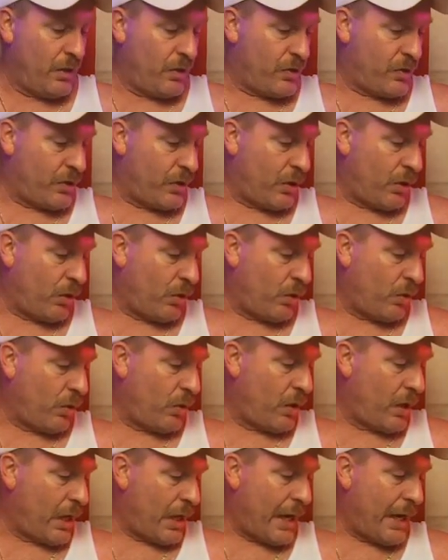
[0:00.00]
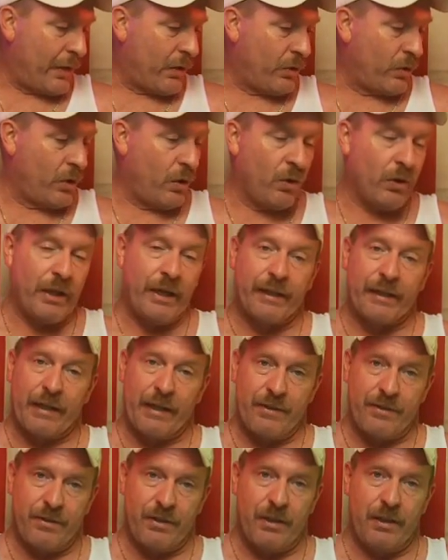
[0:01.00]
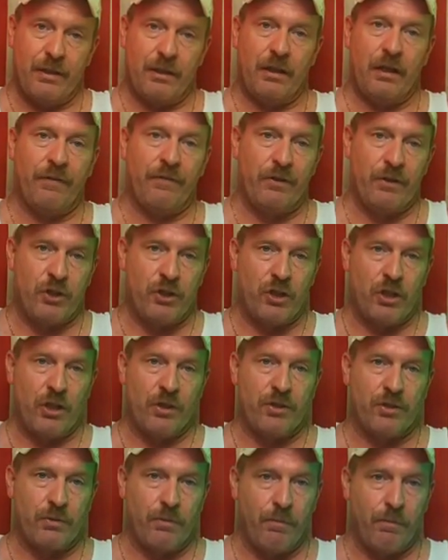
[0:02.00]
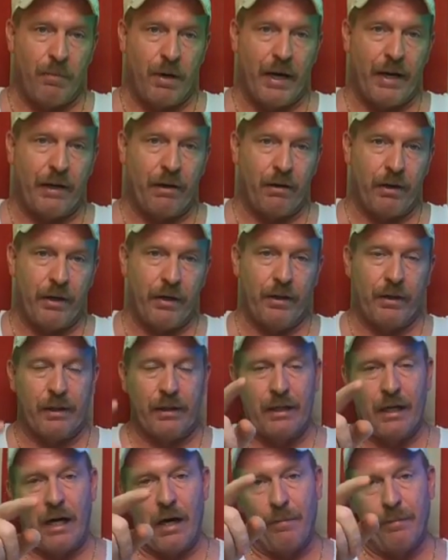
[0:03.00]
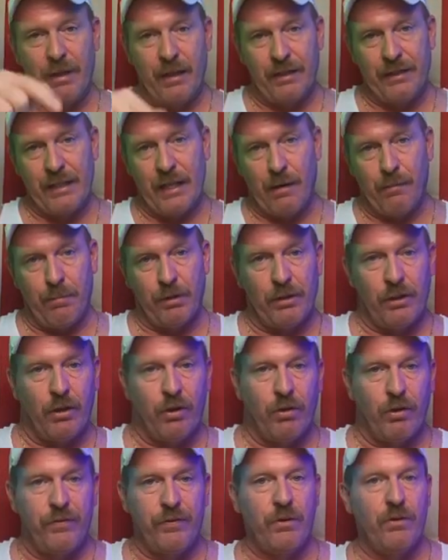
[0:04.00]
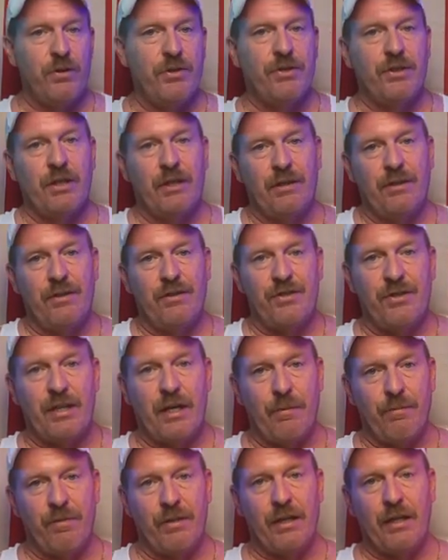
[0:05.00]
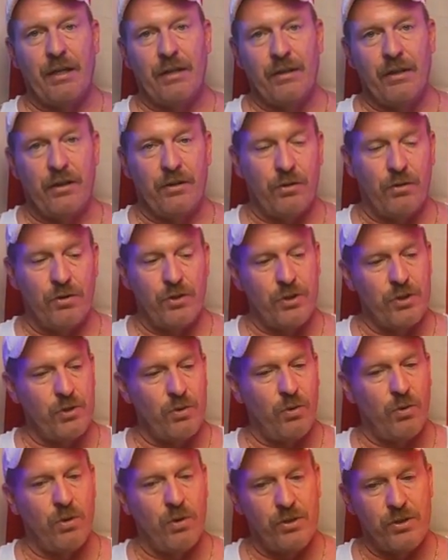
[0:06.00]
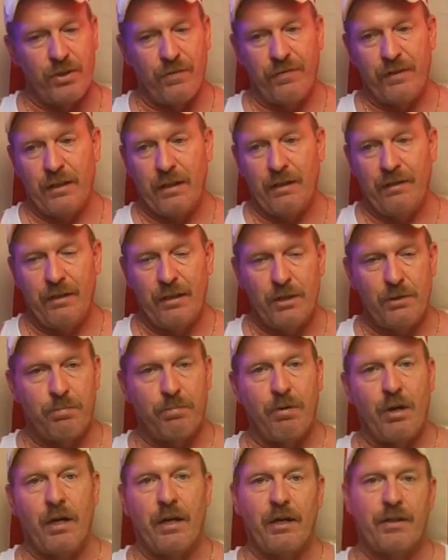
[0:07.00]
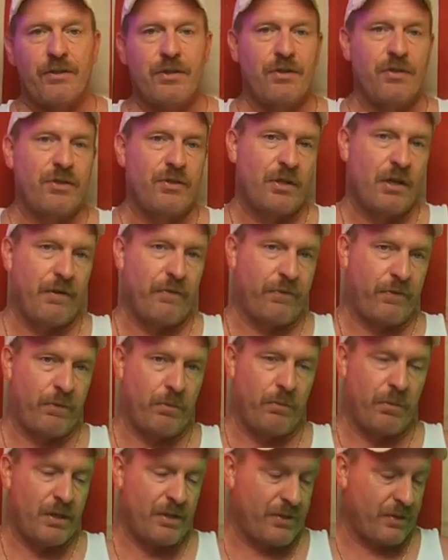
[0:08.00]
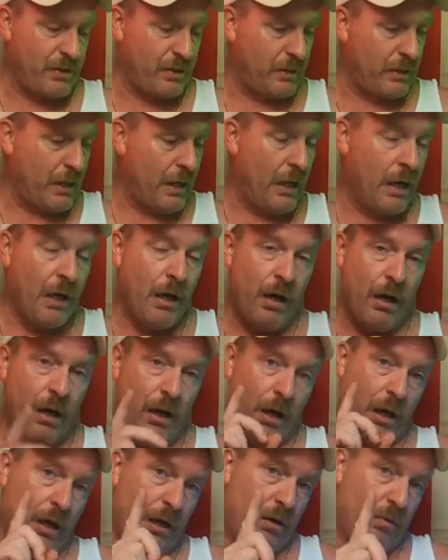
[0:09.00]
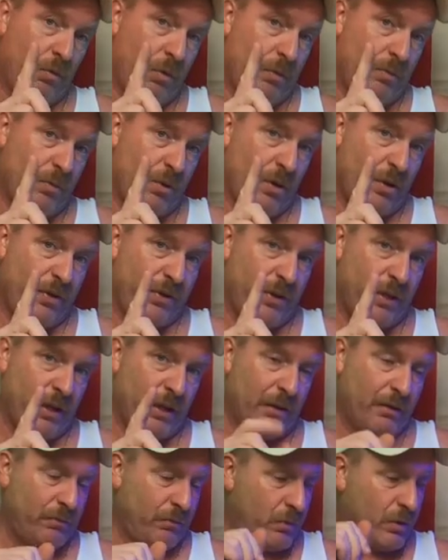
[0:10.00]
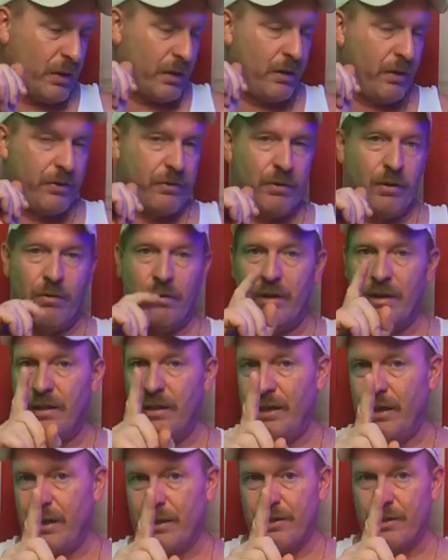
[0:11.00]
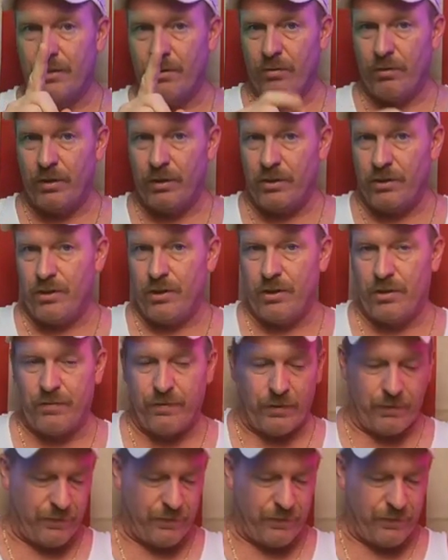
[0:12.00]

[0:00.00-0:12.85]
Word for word: So I don't know, like I said, if it's just my area. Comment down below if you're seeing the same thing in your stores, if any of these products and stuff are missing. And one more thing, we're going to throw in an extra one just for